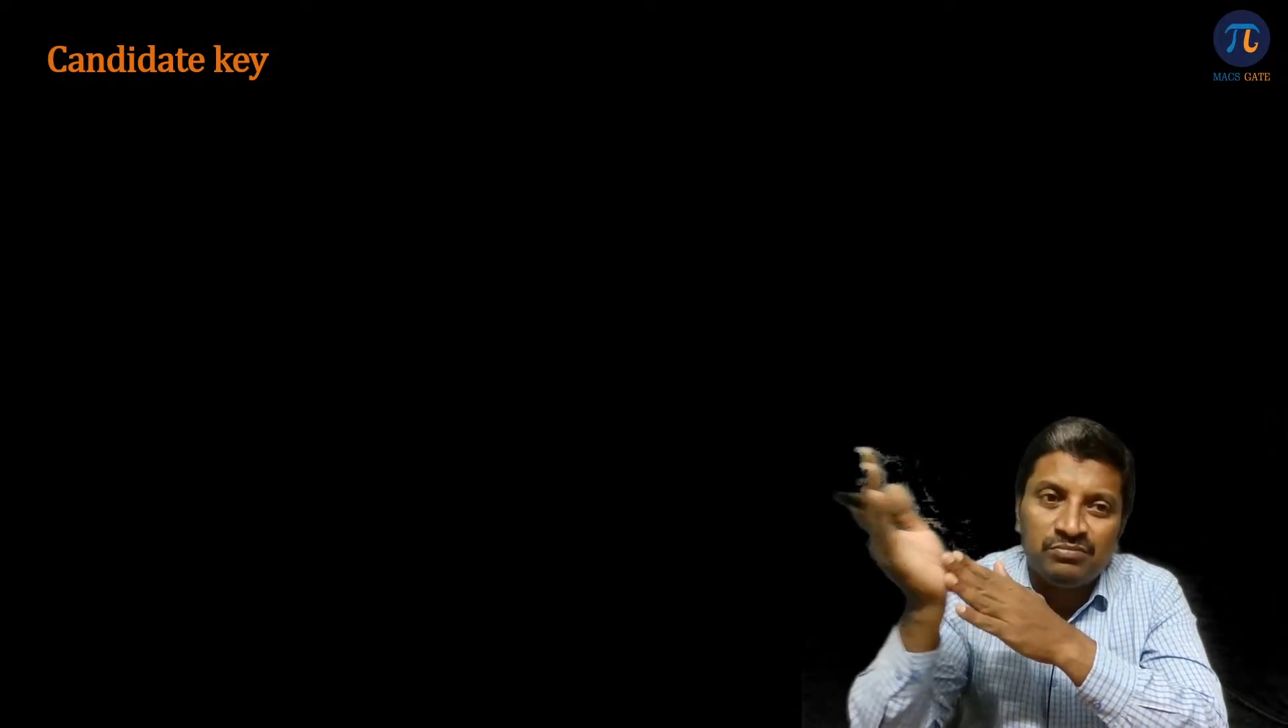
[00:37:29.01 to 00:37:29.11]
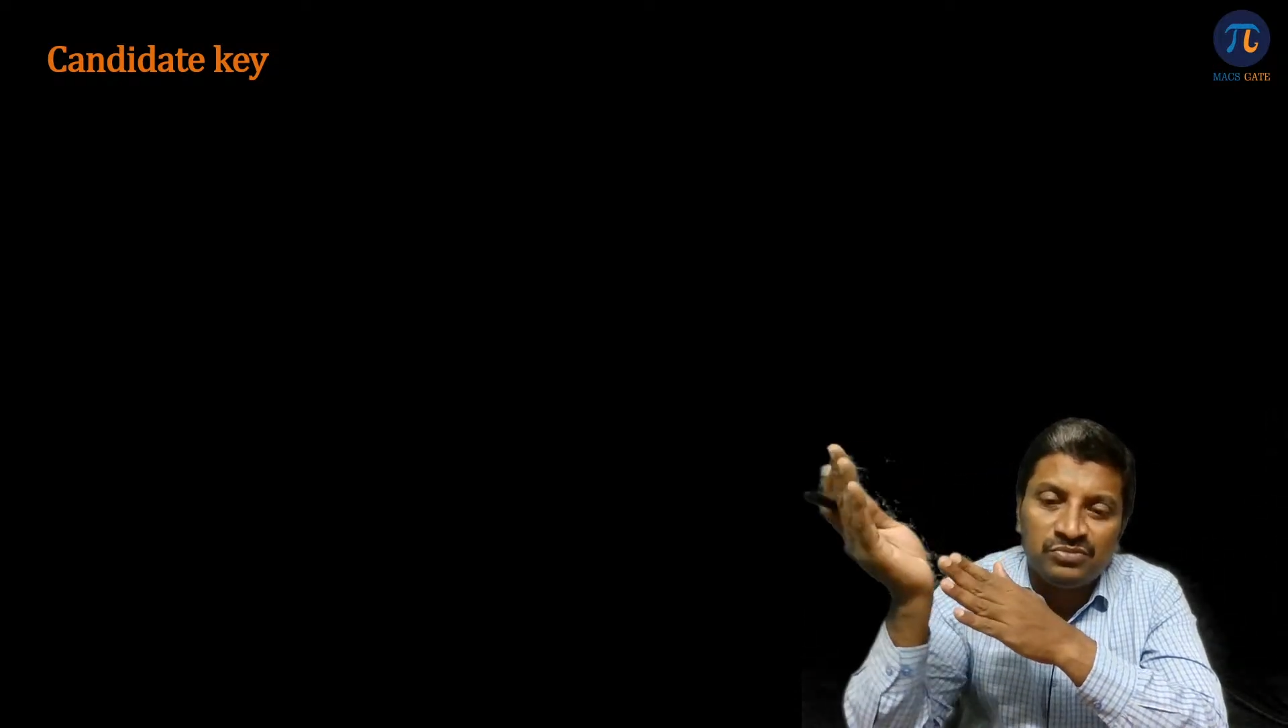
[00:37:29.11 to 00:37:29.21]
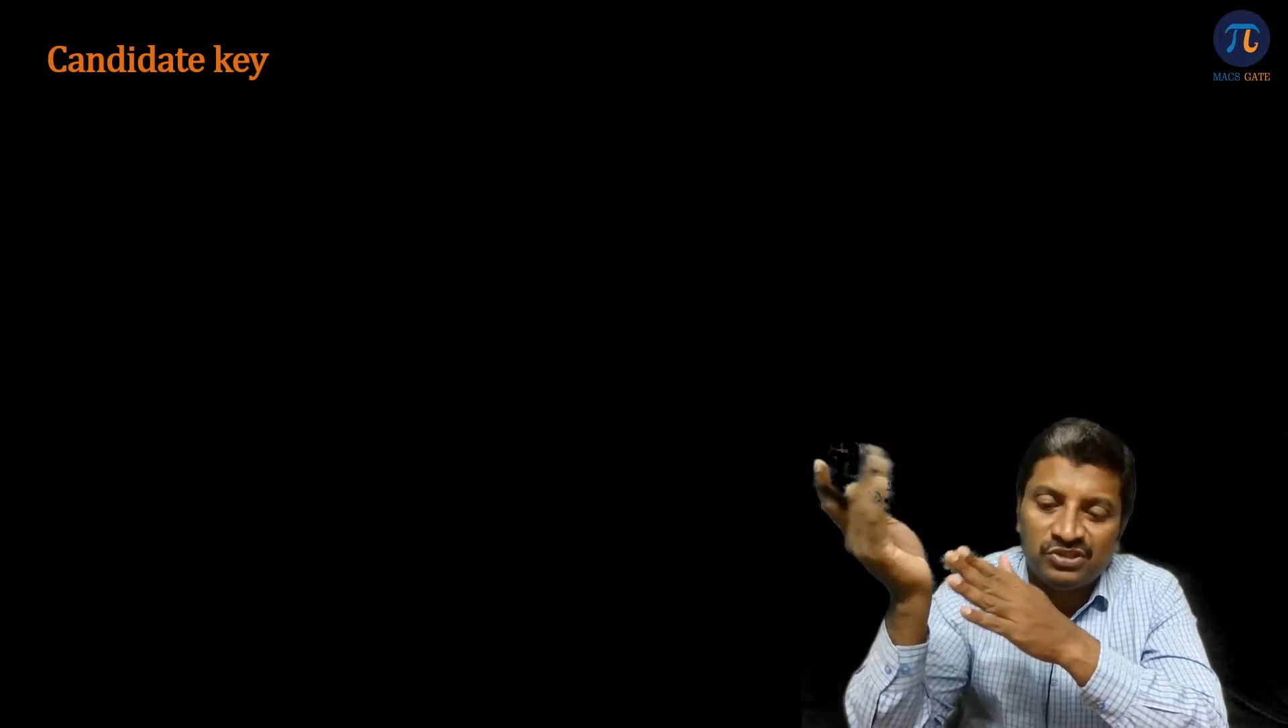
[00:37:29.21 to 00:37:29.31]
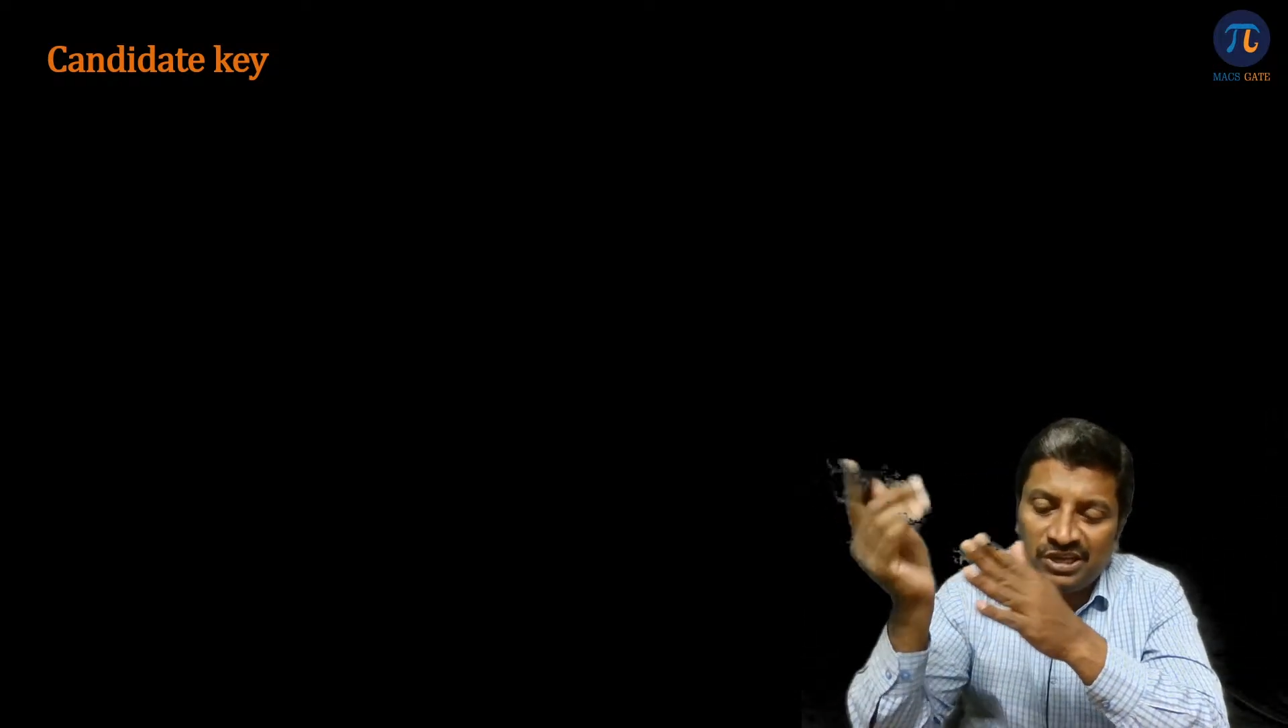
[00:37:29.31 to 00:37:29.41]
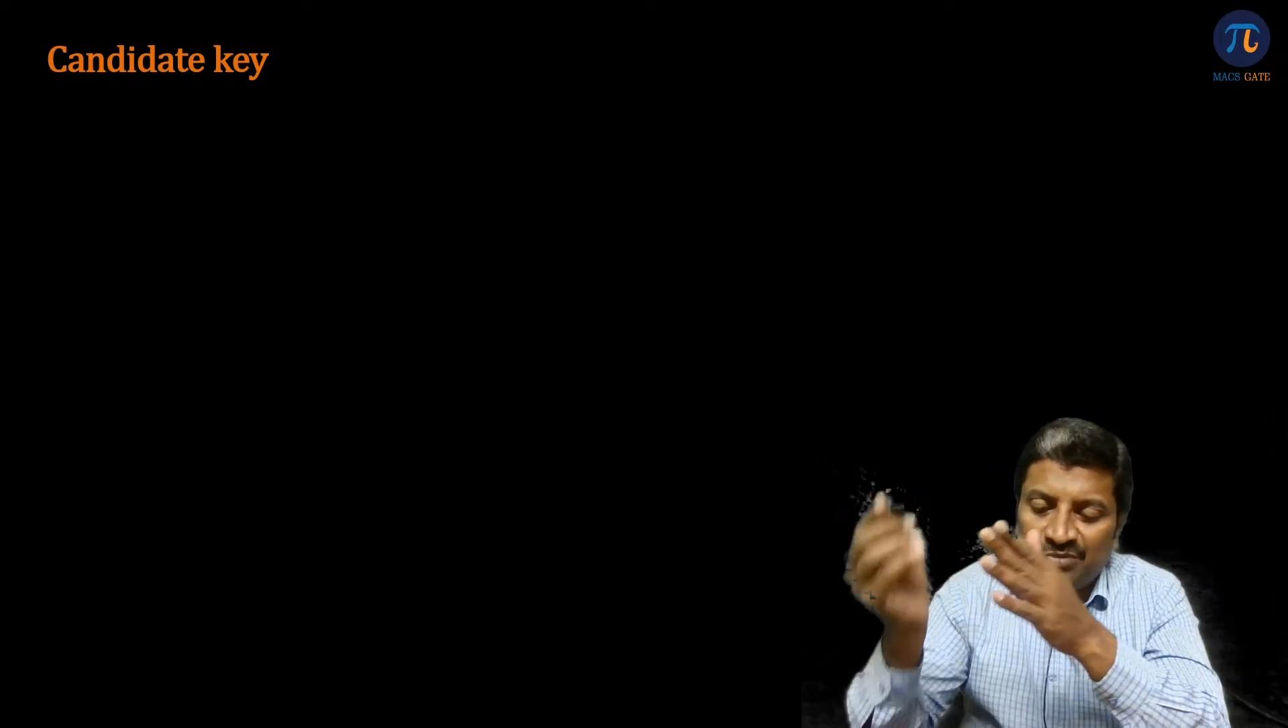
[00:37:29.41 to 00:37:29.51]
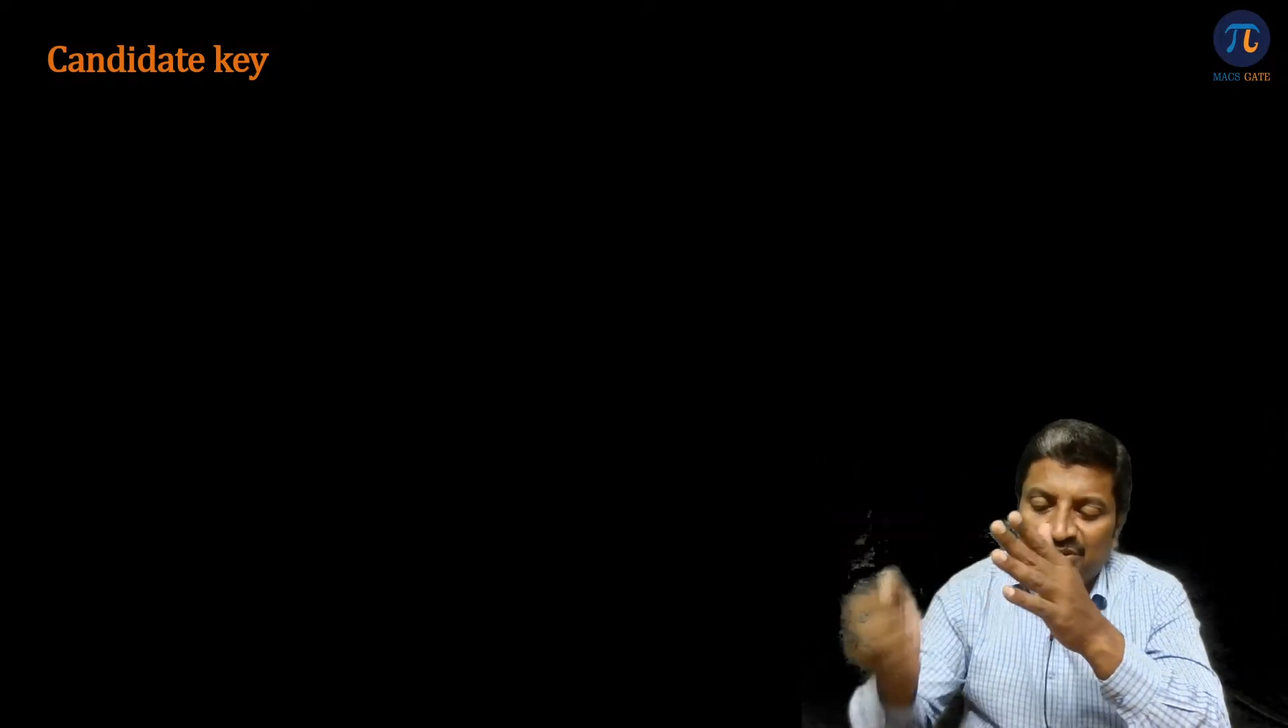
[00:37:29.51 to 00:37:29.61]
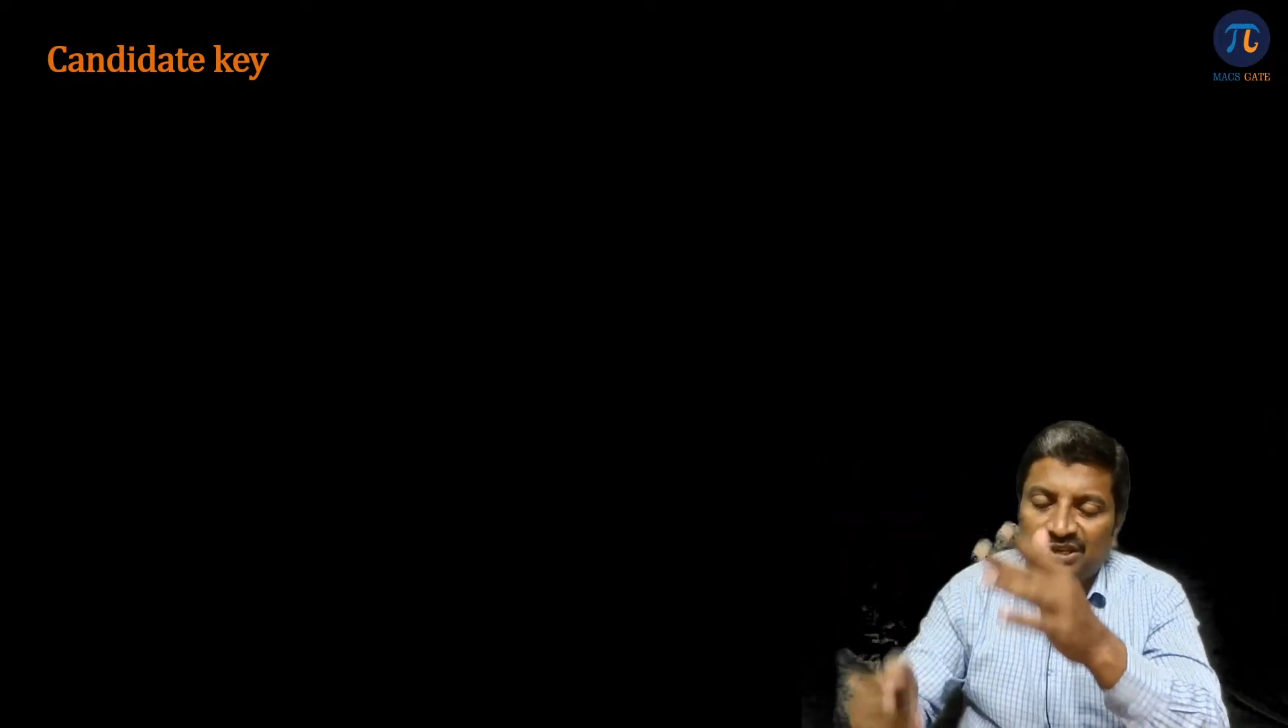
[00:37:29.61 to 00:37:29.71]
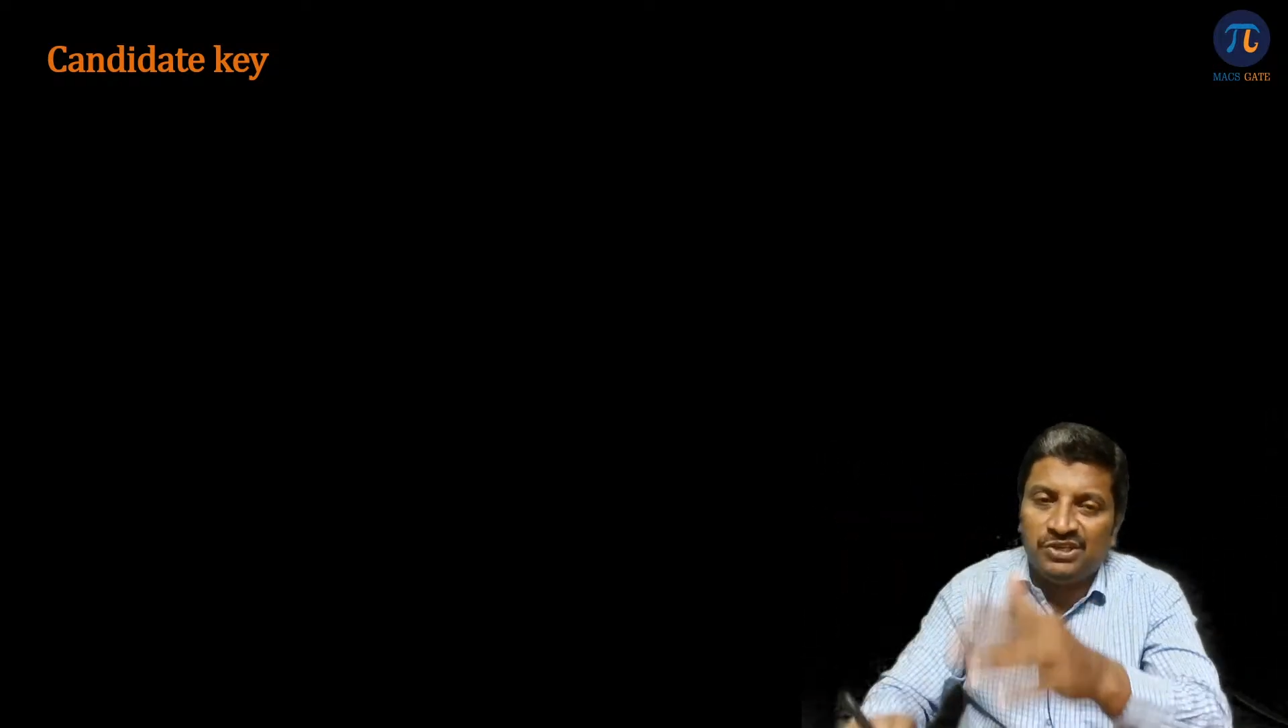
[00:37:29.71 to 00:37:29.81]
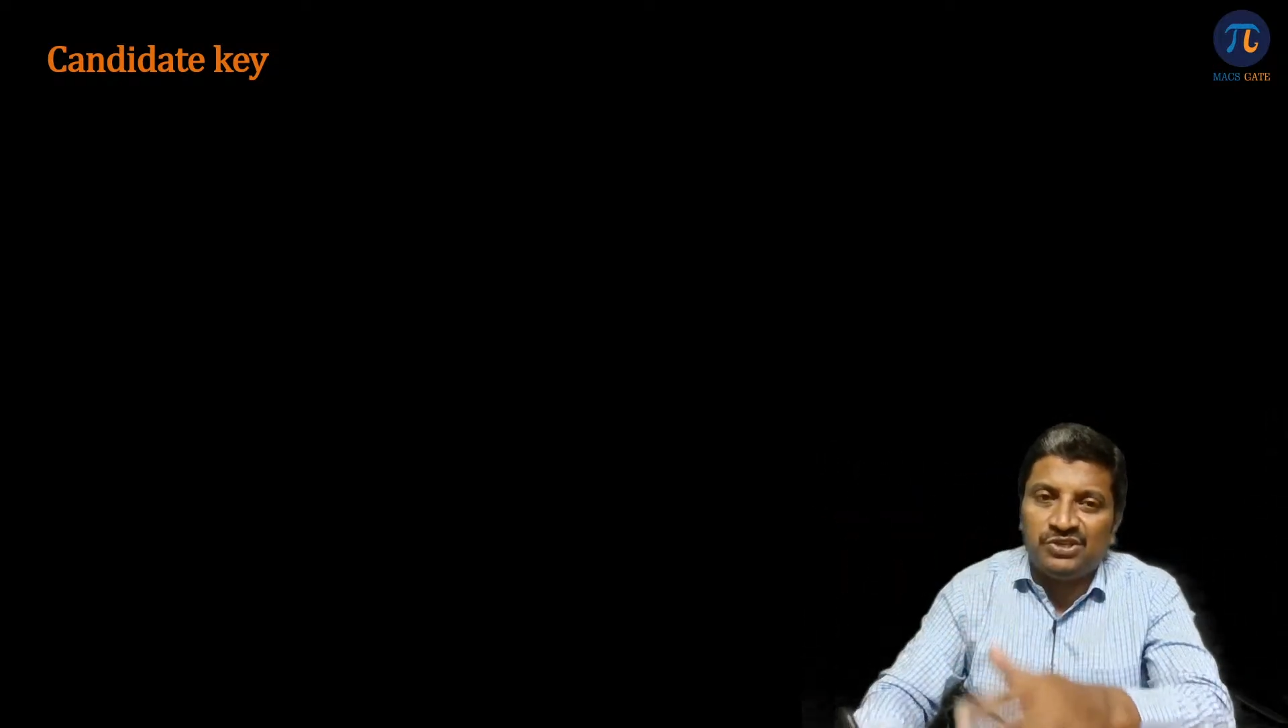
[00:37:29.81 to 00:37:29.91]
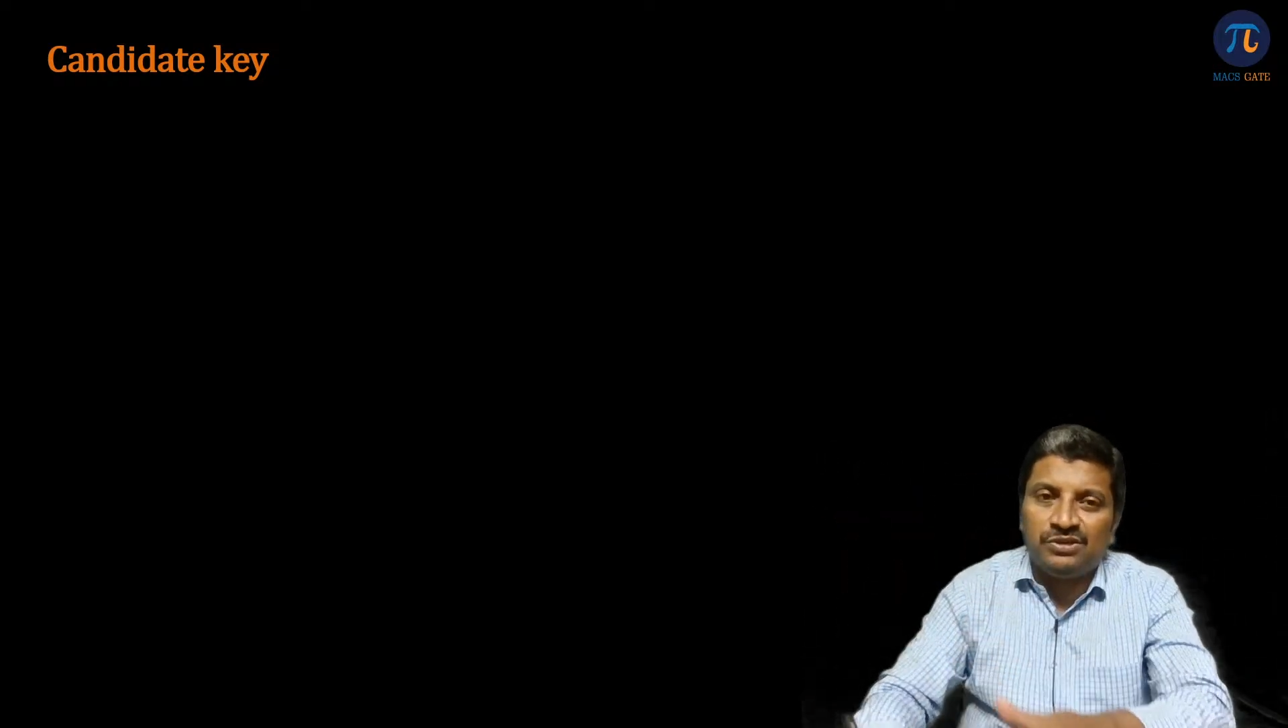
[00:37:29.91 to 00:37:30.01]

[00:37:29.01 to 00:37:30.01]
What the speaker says: same age.